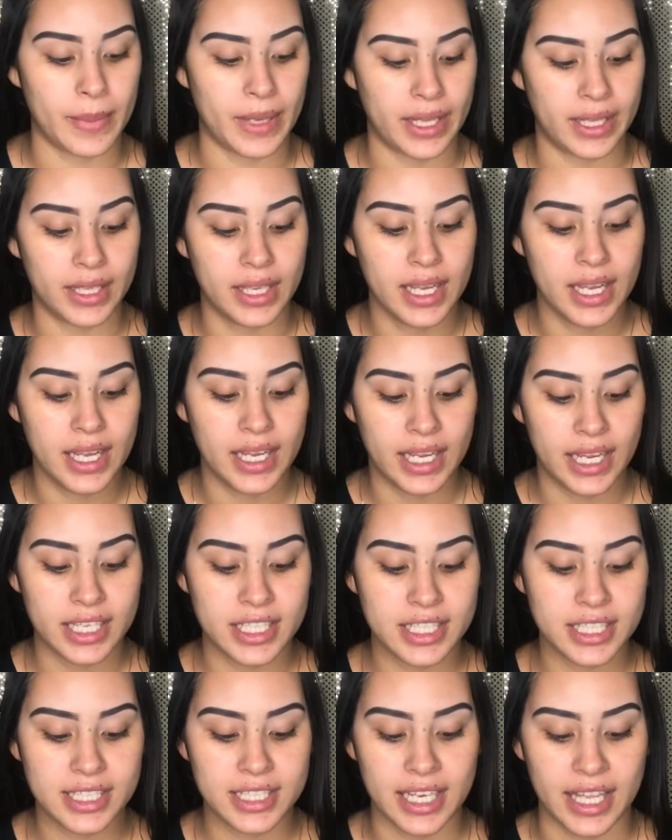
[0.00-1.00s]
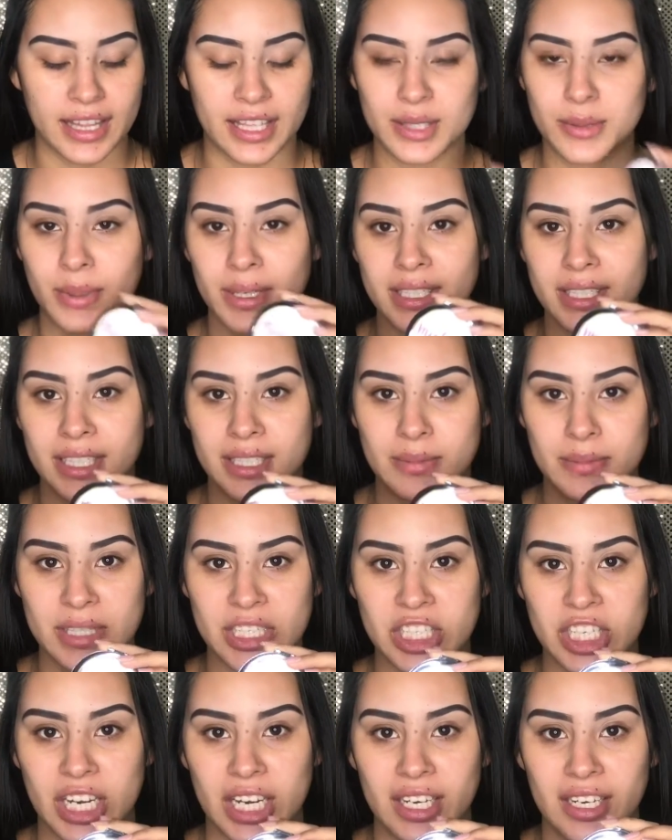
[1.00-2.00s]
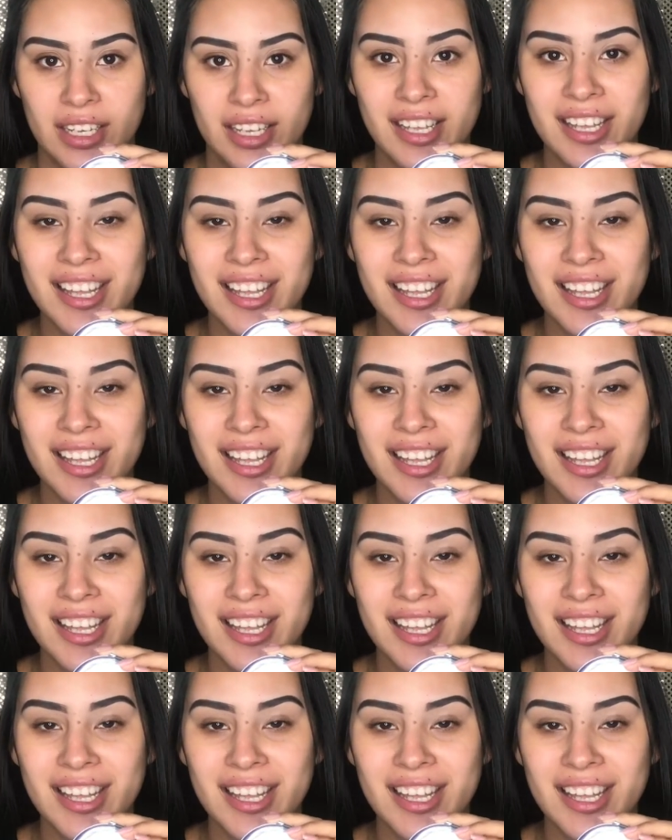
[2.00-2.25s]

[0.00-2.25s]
But just, yeah, that's why it says me shit.